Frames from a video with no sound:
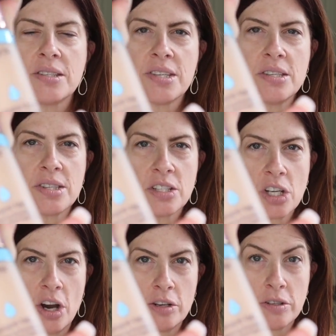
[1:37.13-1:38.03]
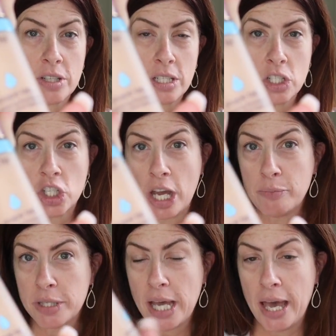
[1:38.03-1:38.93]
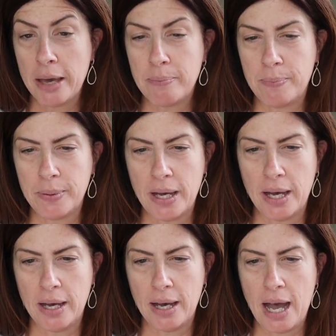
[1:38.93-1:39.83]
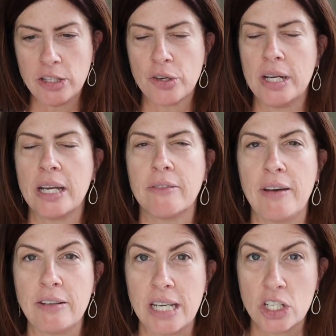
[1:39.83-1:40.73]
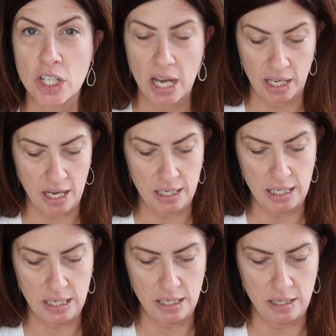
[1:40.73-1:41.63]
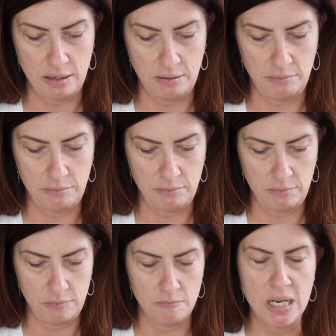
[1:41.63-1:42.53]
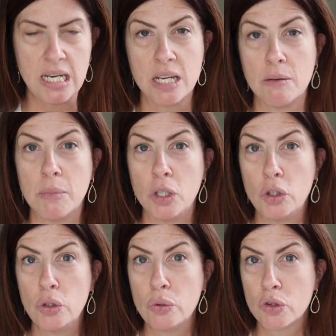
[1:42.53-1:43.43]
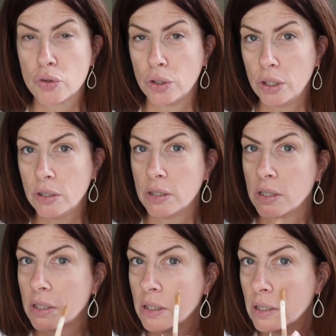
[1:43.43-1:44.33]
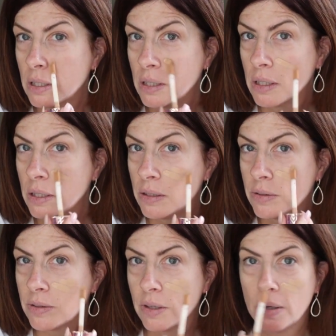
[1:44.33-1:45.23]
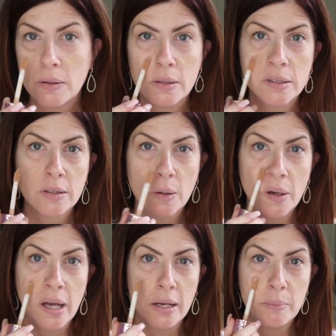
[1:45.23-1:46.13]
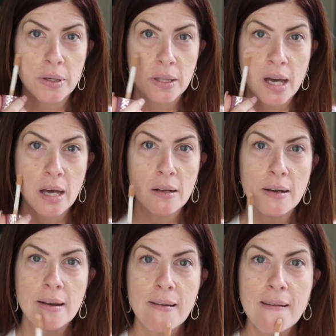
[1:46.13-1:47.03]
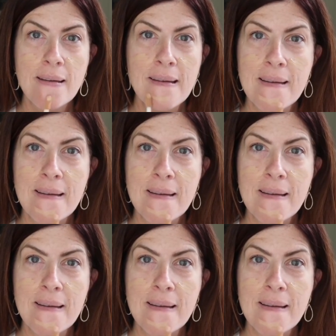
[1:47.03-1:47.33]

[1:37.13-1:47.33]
This is the Tarte Shape Tape Hydrating Foundation. I got it in medium neutral. So let's go ahead and put that on.